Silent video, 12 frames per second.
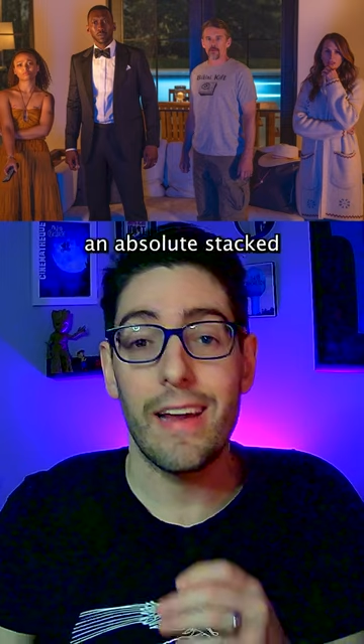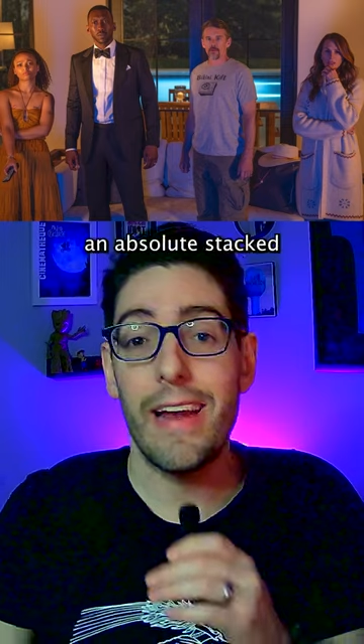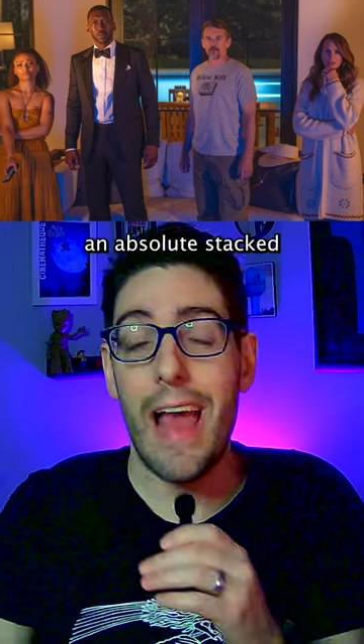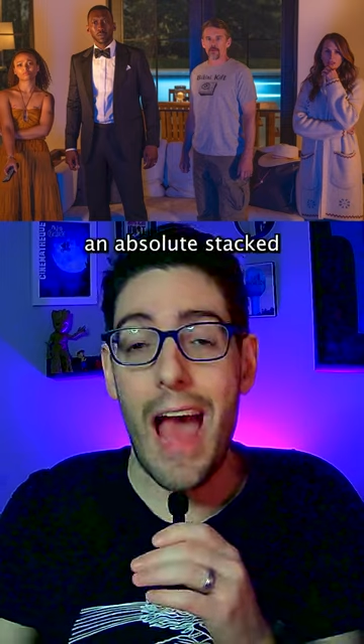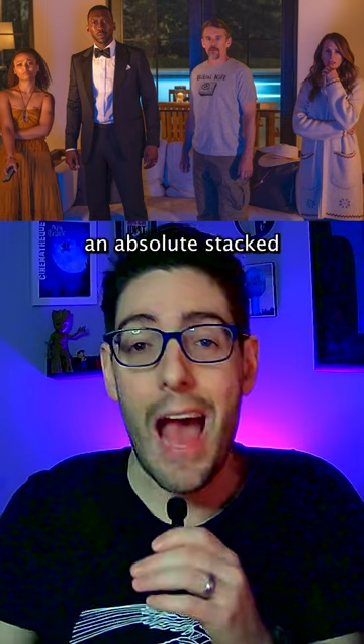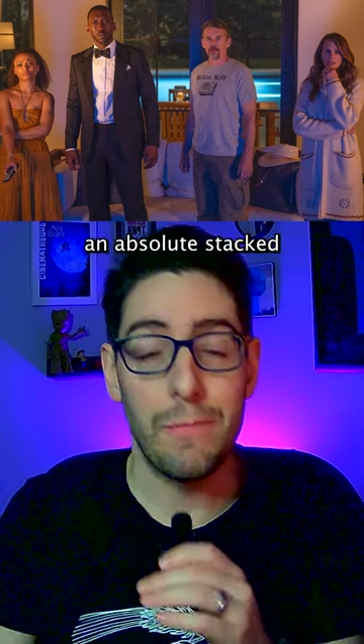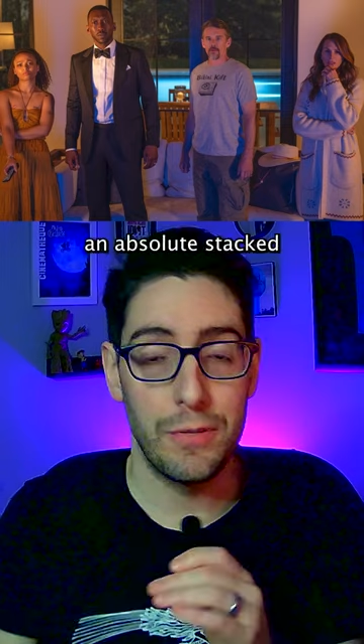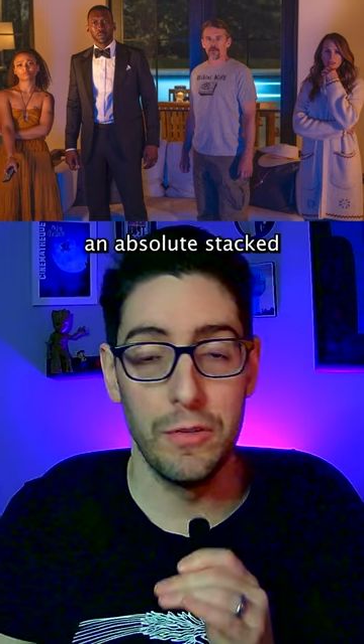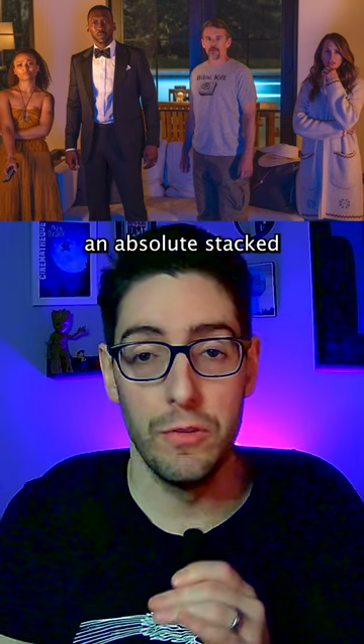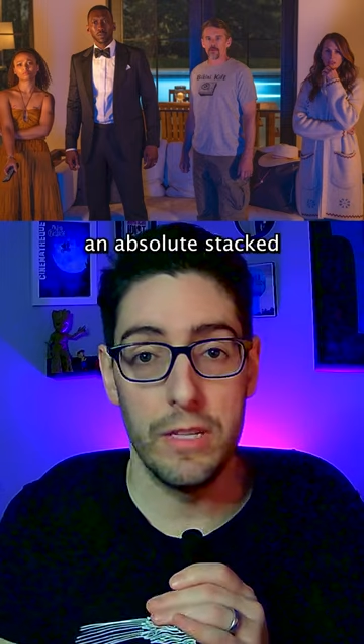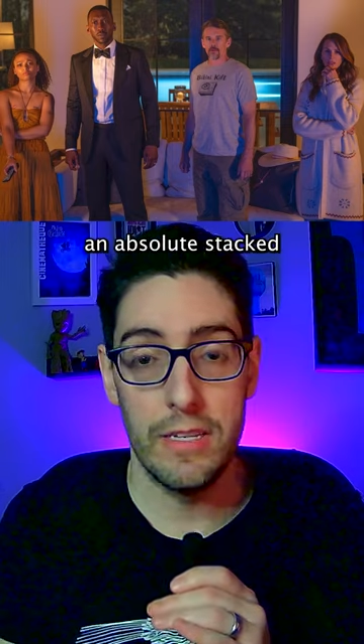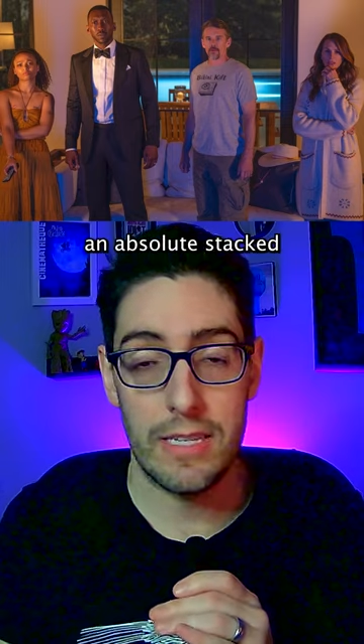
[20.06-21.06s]
an
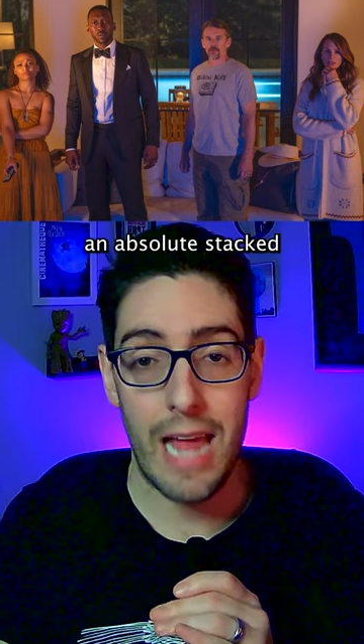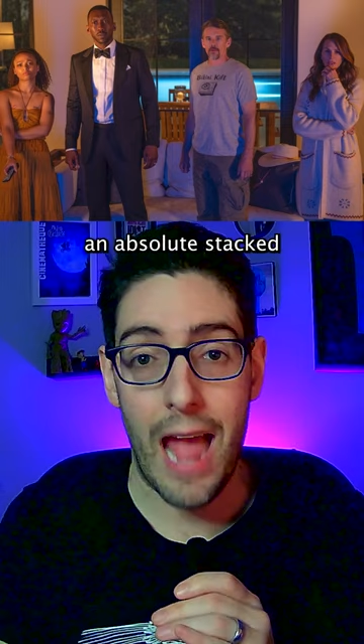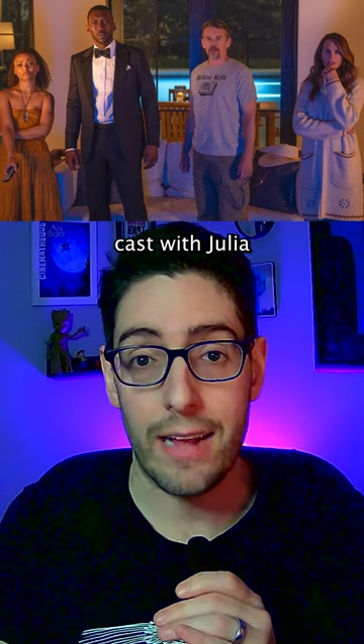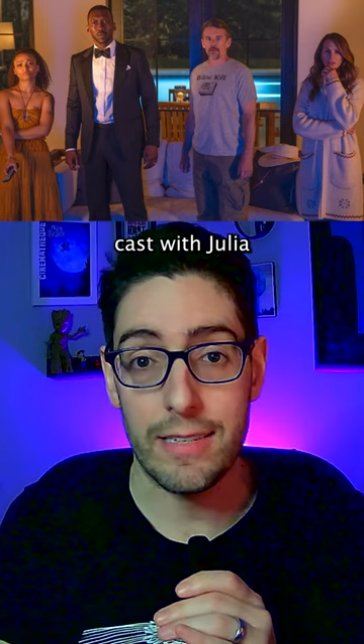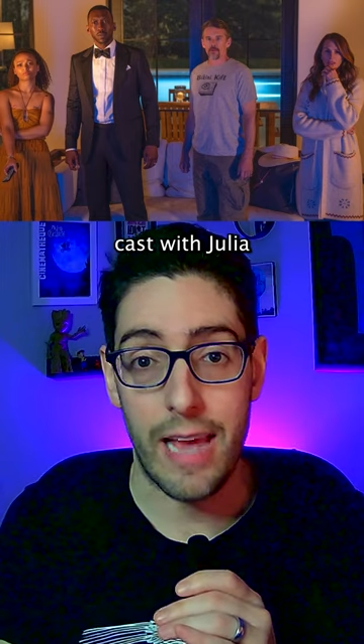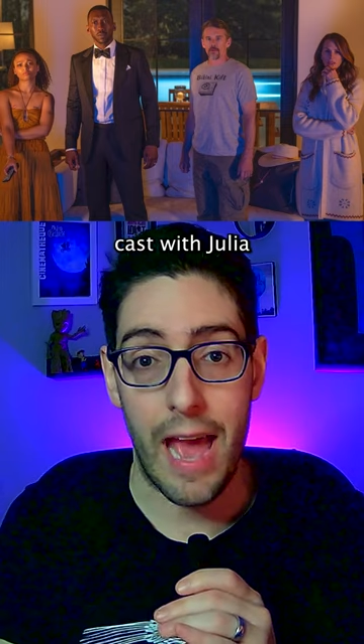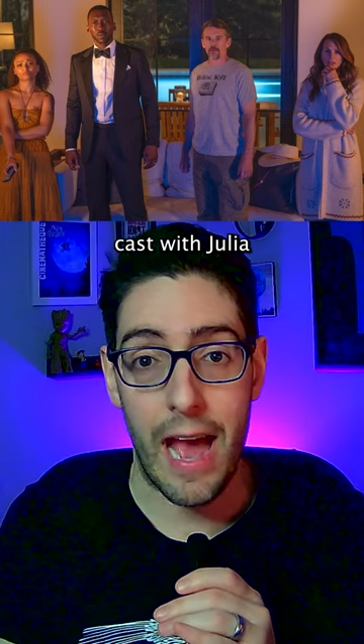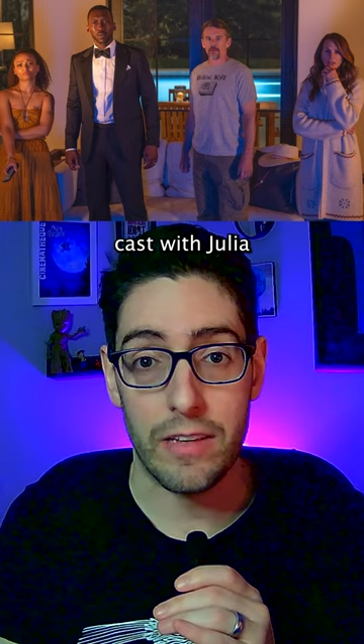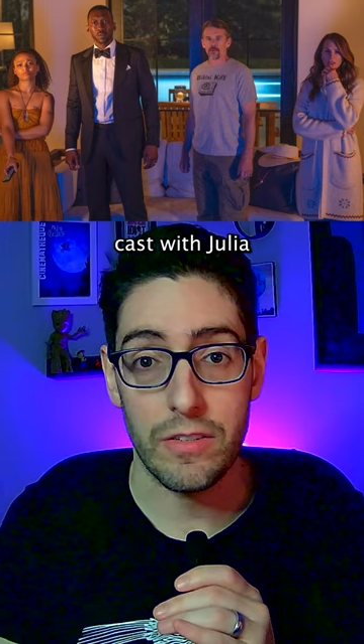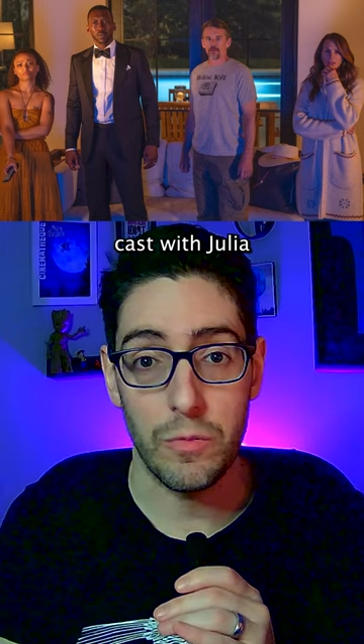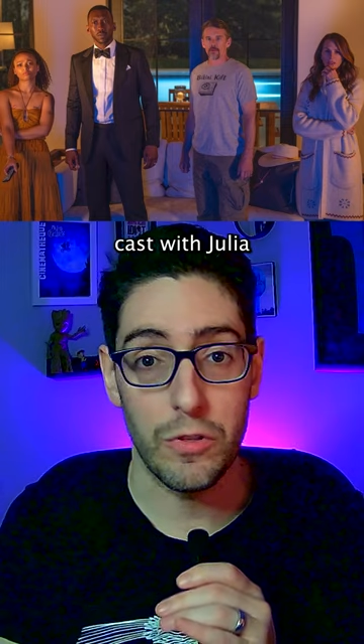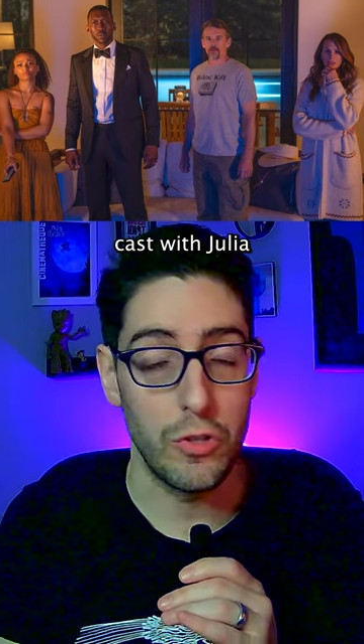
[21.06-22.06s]
absolutely stacked cast
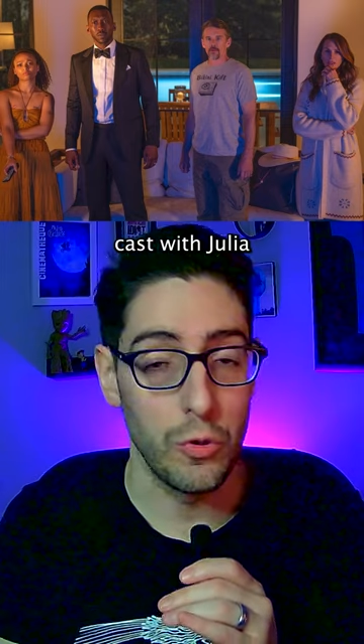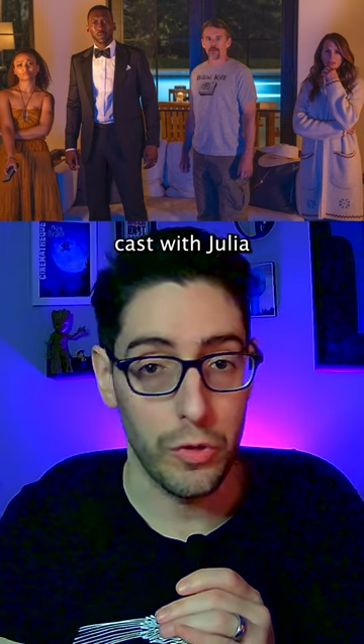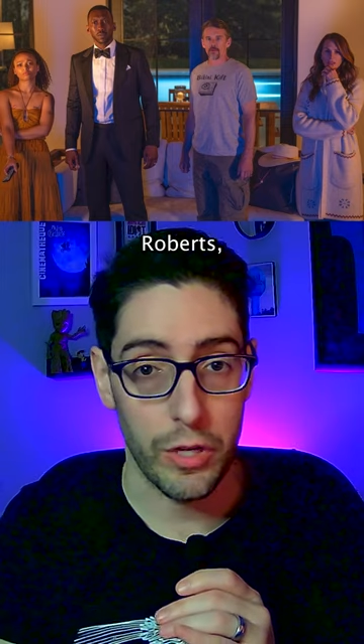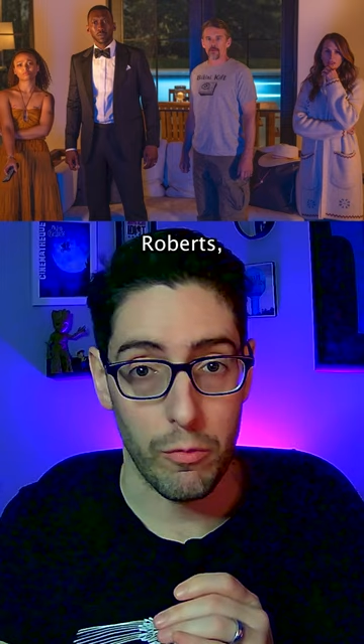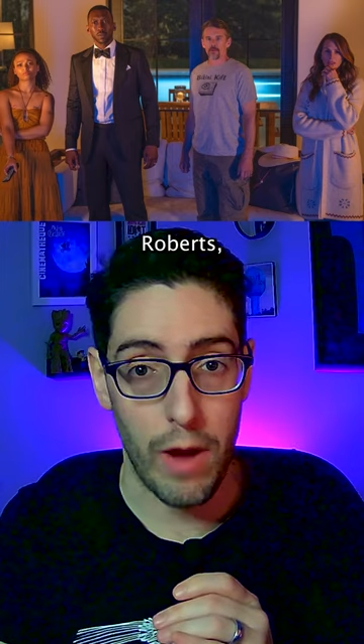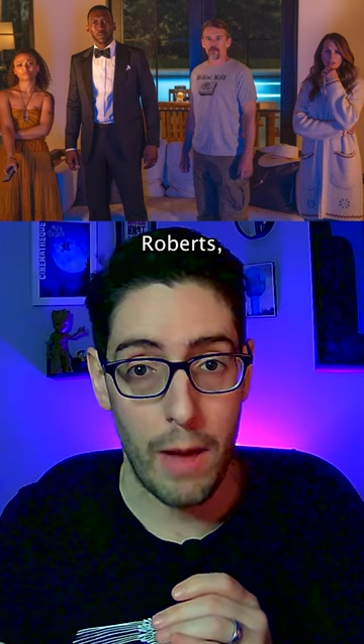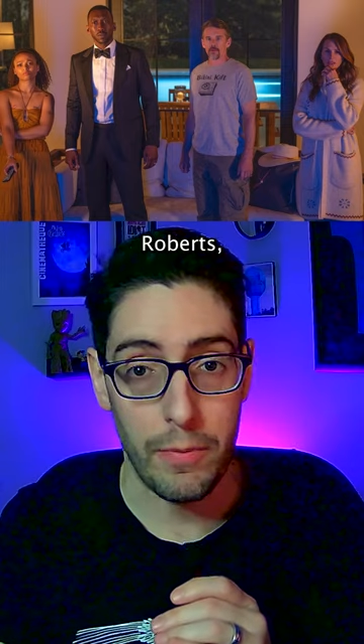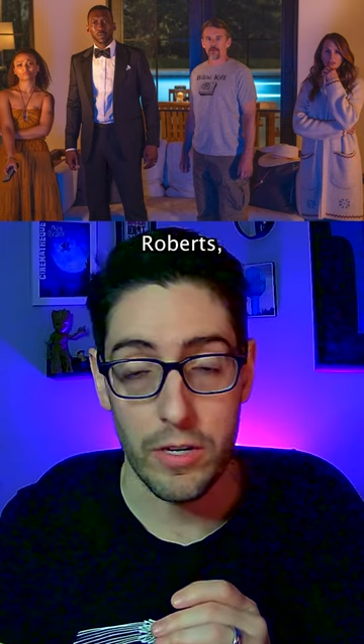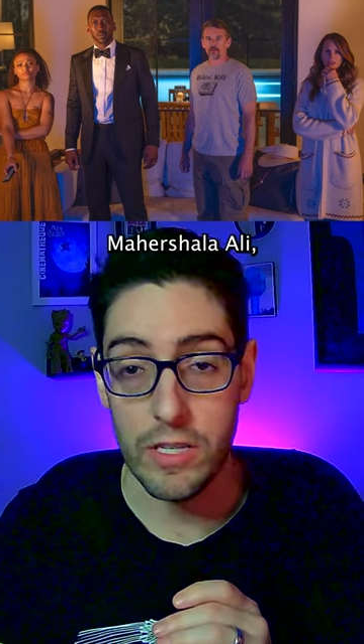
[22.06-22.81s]
with Julia Roberts,